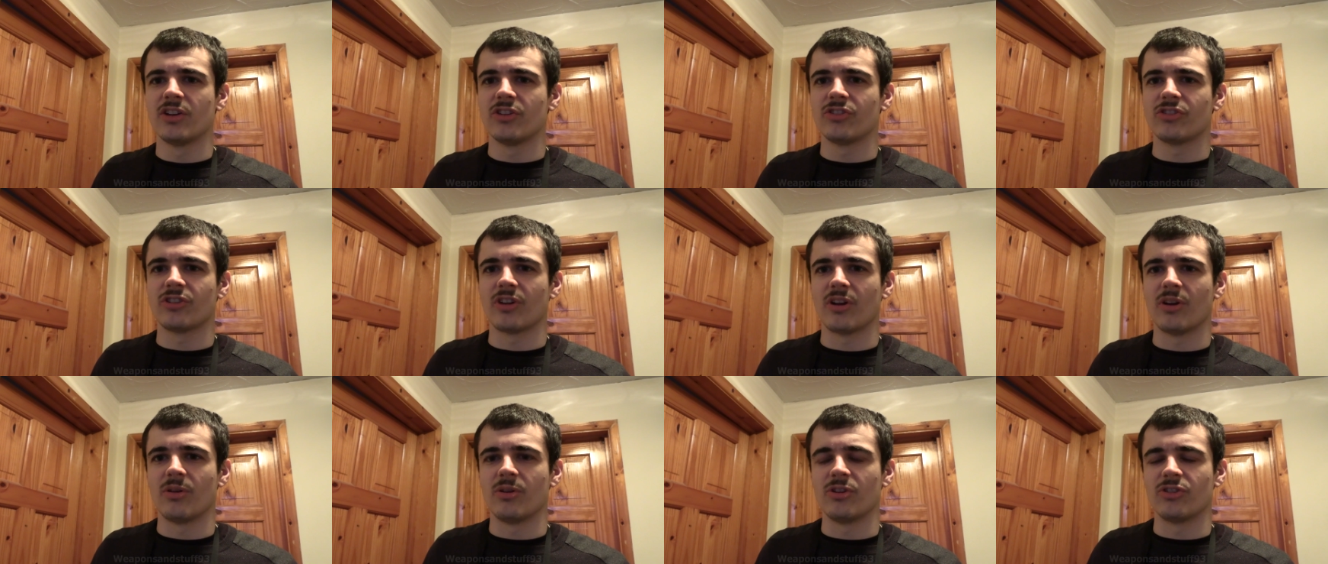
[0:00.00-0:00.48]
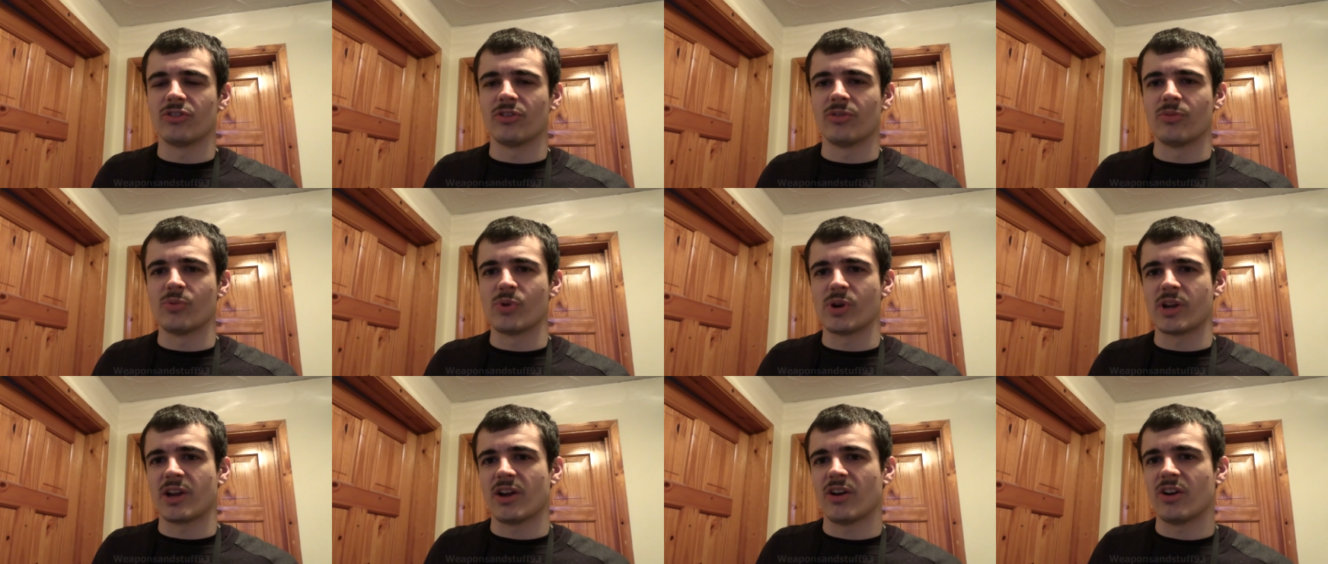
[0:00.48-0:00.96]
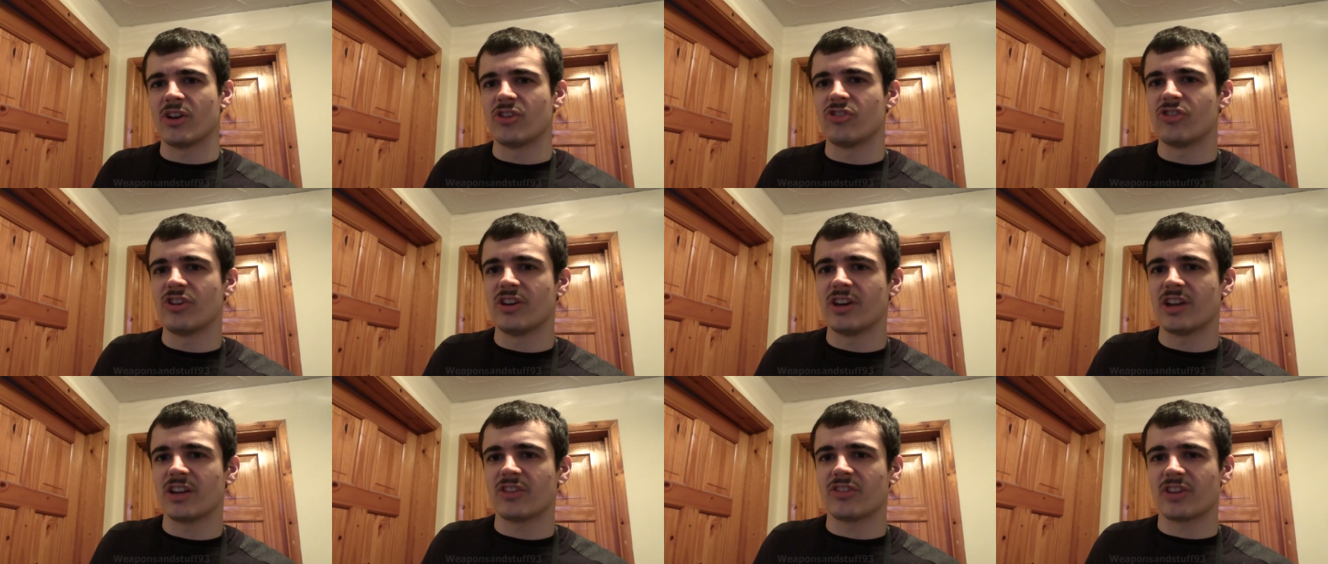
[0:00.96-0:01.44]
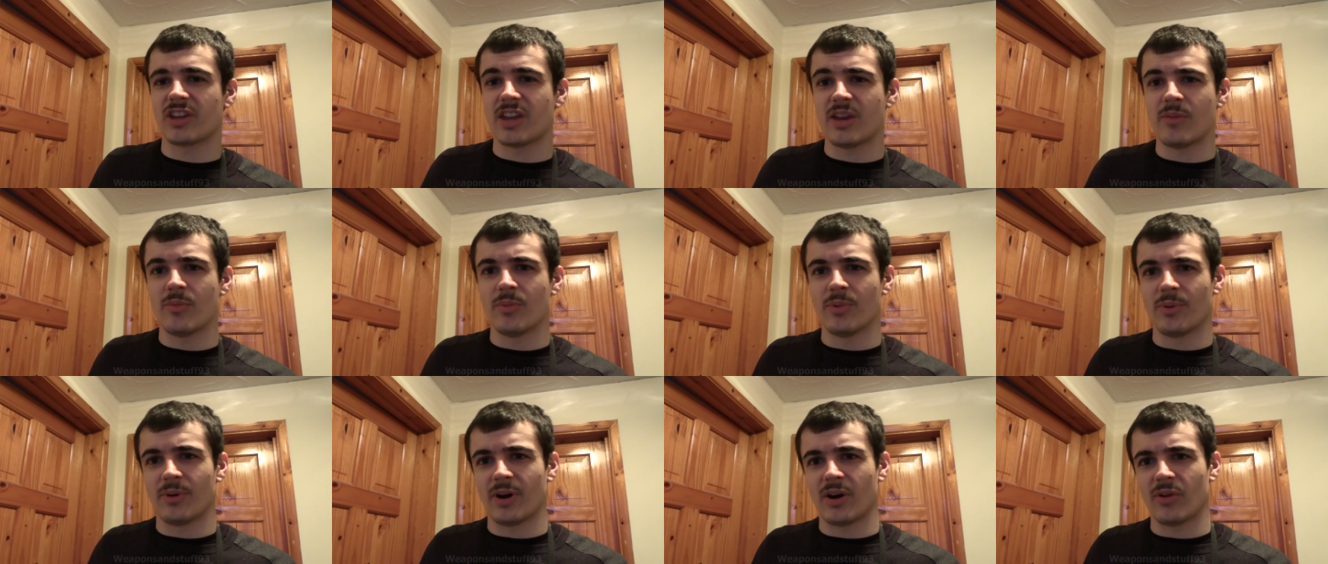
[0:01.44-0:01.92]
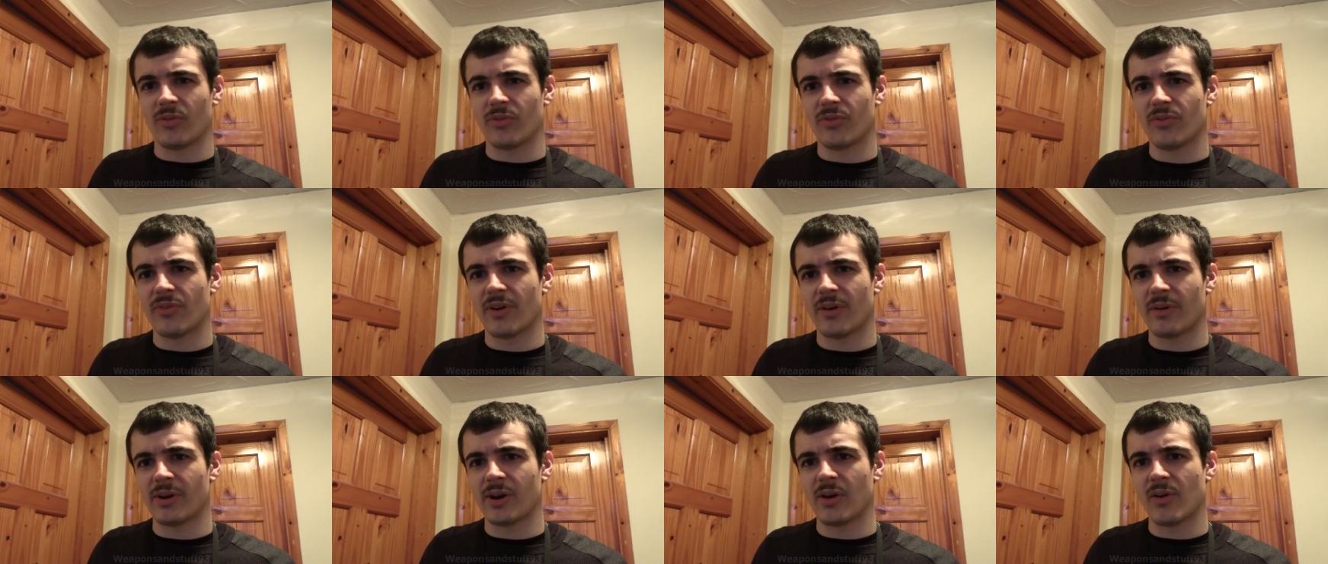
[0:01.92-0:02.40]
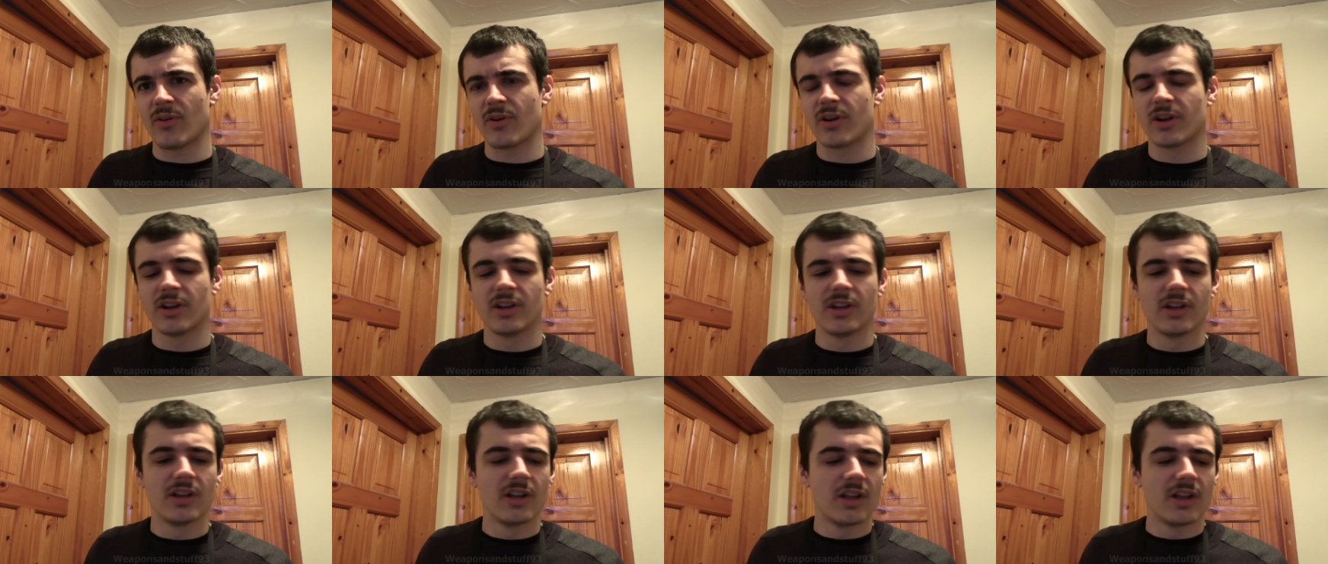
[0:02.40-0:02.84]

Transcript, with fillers: So it's not really hygienic to keep them around for very long.